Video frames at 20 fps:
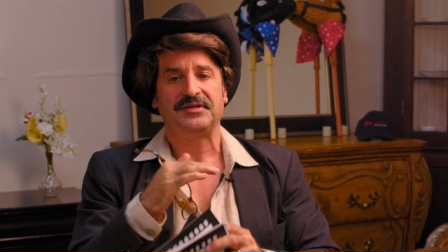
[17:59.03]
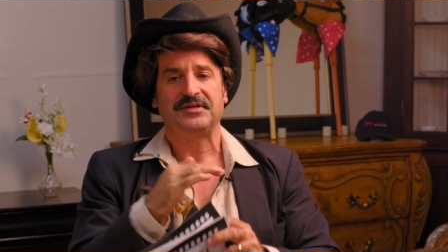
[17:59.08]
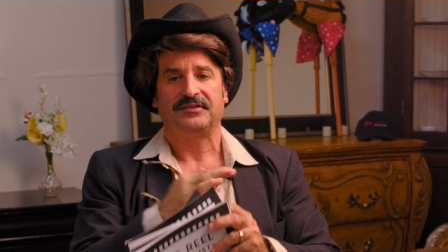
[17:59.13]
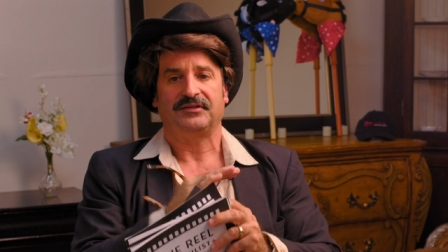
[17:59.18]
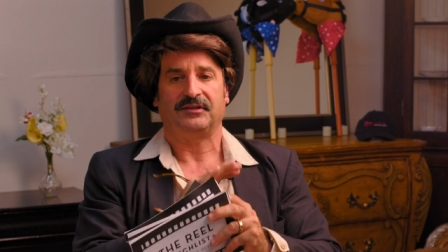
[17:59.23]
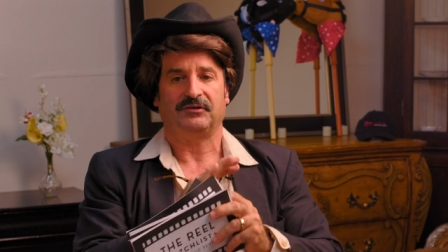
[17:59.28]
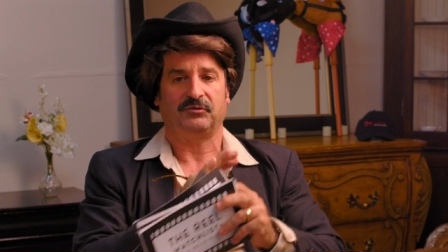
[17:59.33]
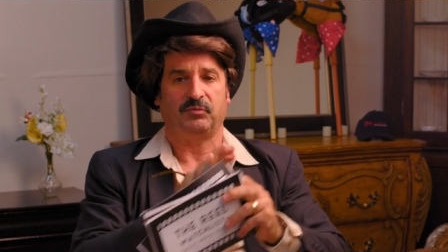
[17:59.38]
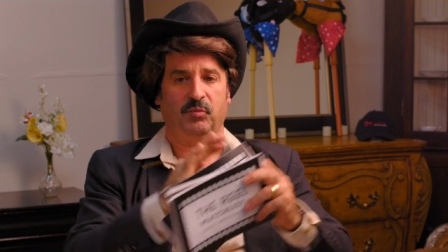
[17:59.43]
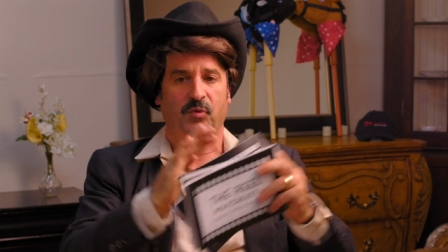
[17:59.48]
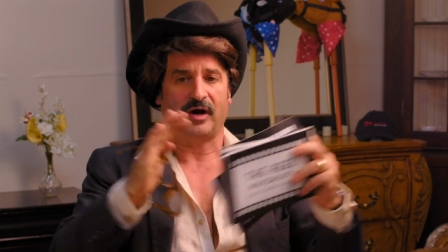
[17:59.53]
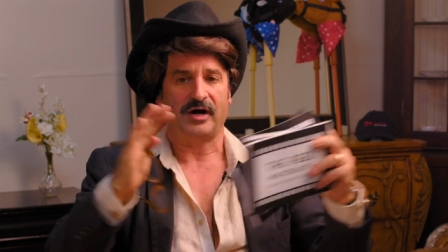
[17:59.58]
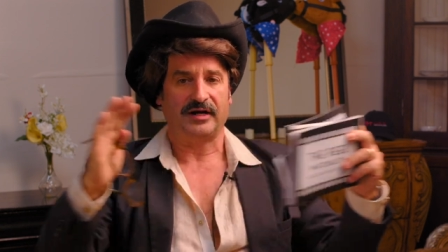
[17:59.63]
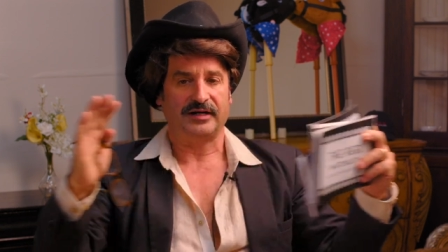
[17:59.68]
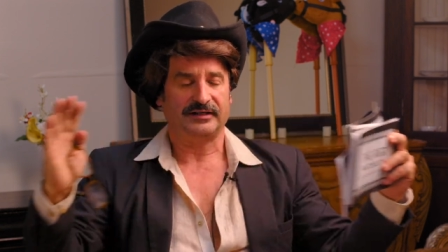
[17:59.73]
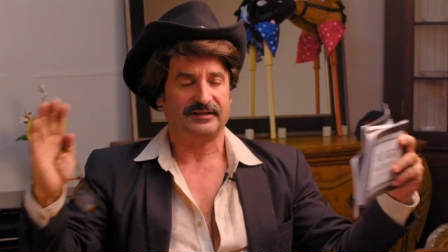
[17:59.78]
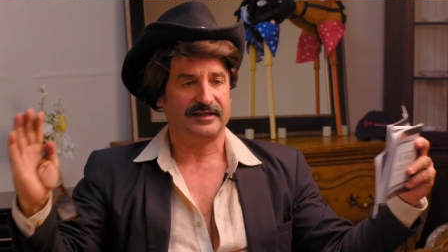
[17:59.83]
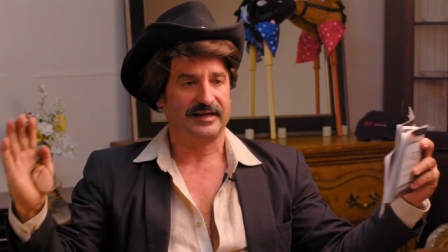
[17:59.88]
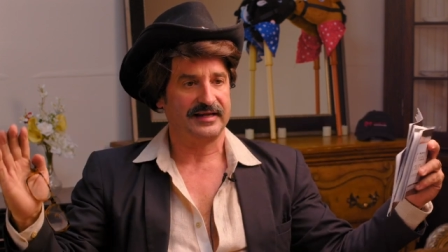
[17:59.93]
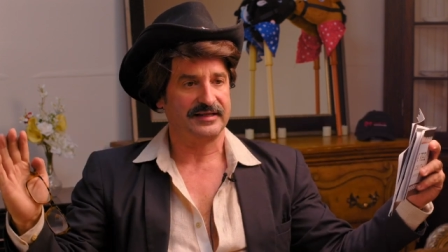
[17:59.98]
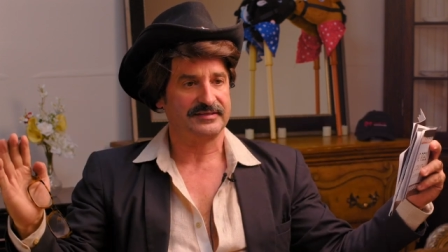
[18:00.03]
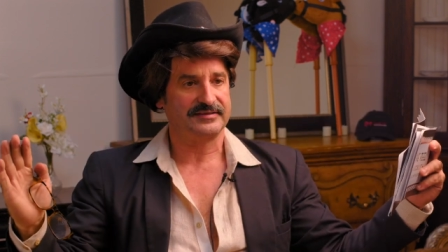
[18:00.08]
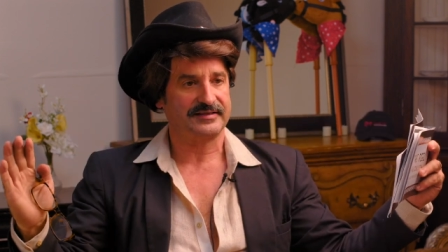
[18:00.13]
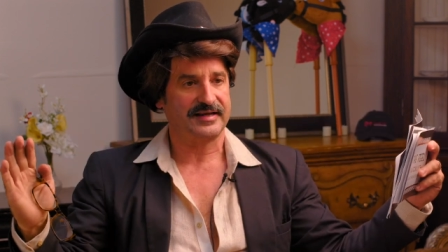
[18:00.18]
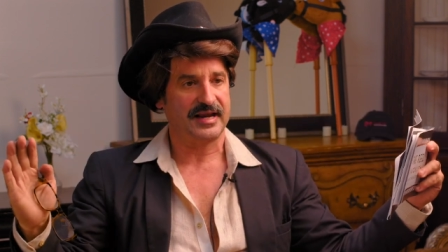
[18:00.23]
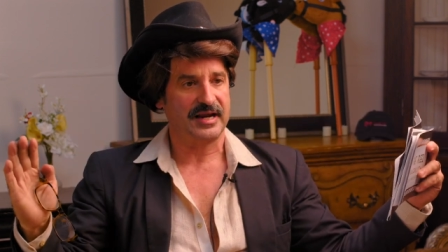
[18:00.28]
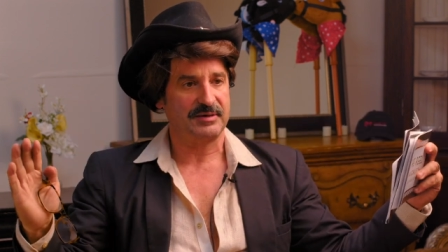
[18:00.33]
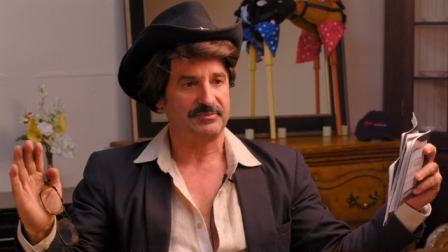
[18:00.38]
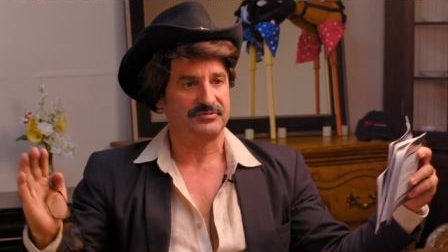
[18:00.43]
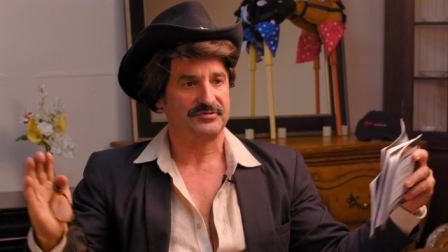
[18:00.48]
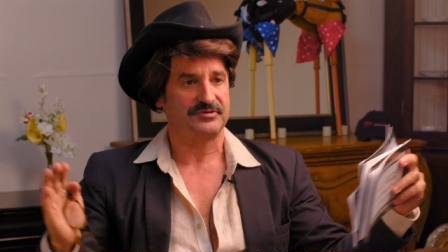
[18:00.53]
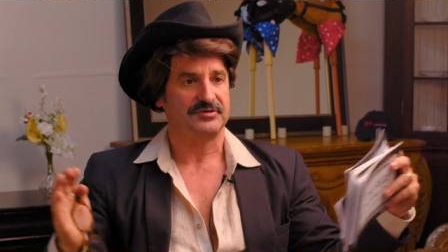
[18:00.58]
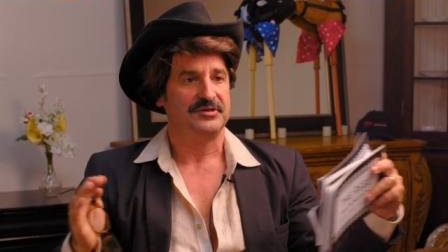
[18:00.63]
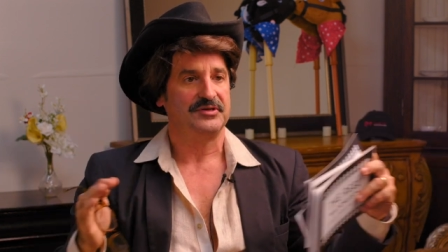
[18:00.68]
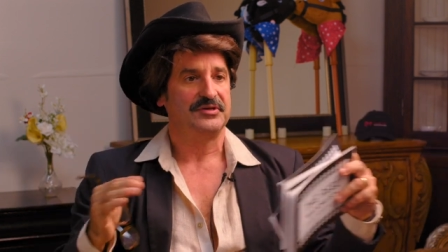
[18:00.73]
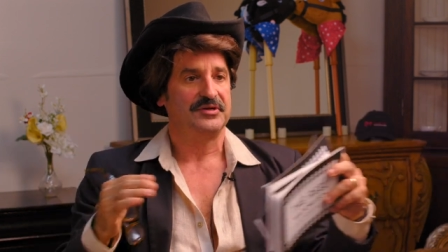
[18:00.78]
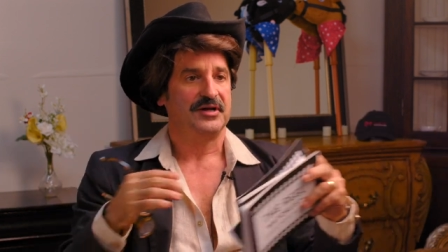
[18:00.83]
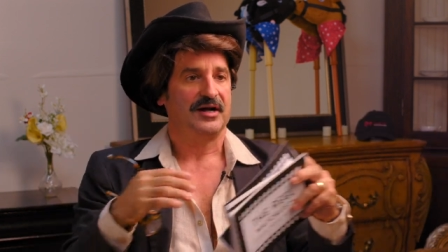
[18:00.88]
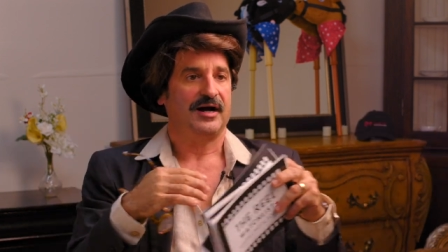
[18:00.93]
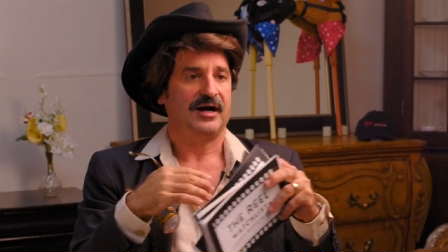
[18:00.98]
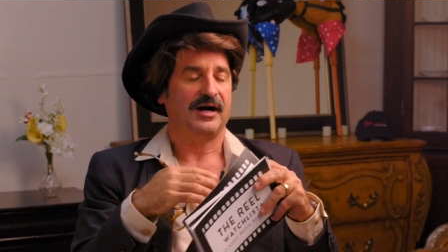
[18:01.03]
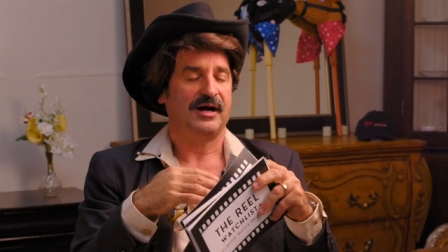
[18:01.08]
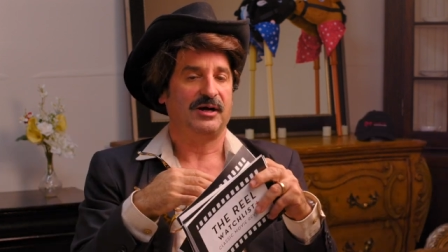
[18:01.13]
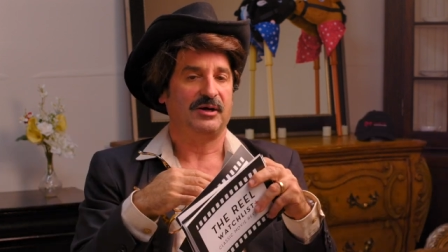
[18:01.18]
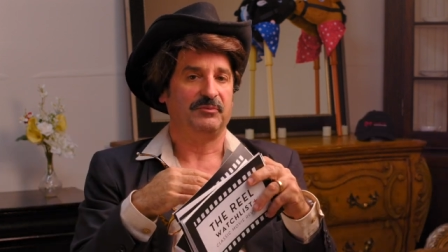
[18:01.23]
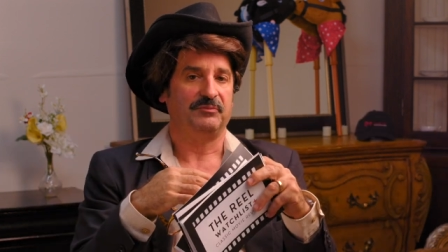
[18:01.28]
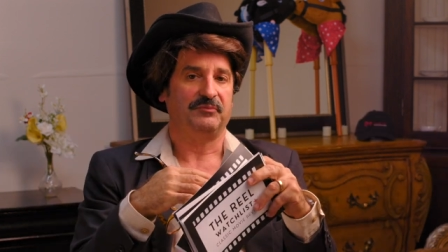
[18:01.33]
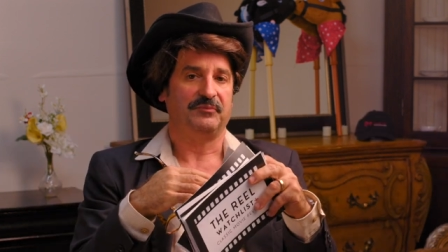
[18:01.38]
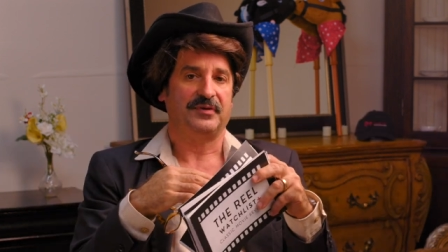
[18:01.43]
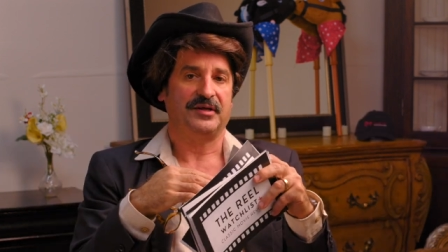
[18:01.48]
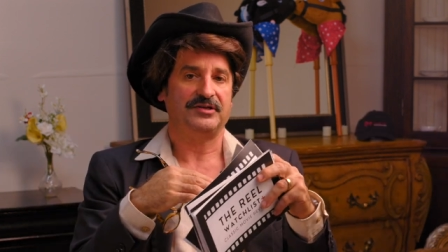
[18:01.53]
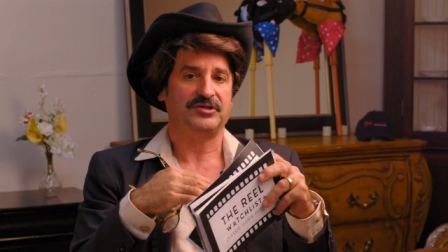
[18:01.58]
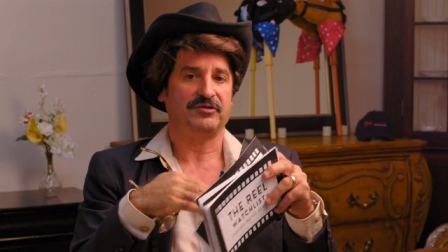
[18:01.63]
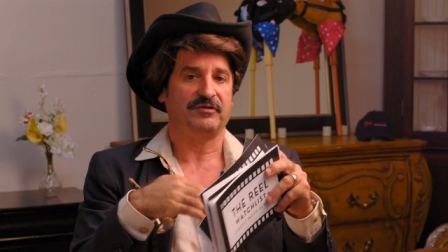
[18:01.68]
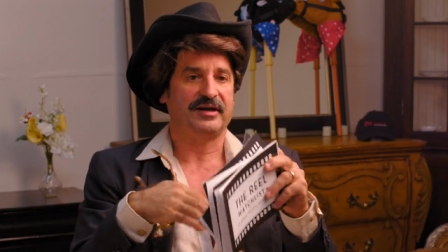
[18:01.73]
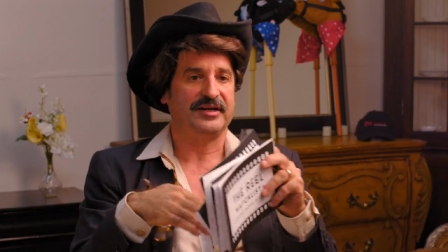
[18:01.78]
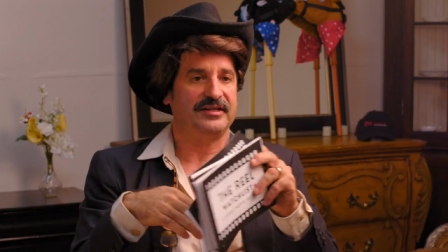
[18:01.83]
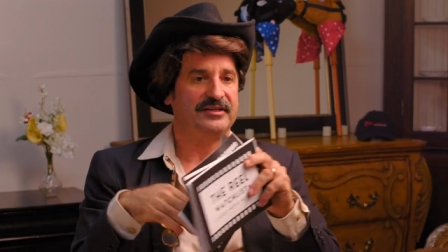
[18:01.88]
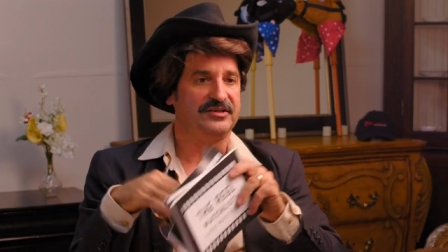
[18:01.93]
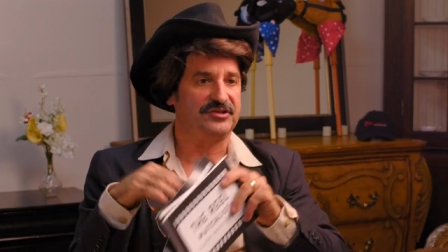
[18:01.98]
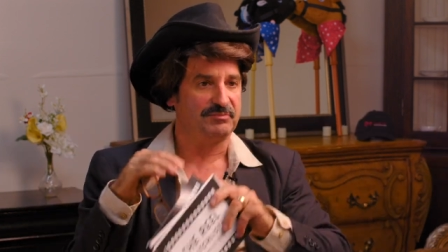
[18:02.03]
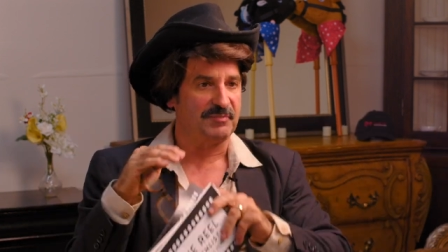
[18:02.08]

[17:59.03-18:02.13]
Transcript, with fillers: the wide landscapes, um, integrating these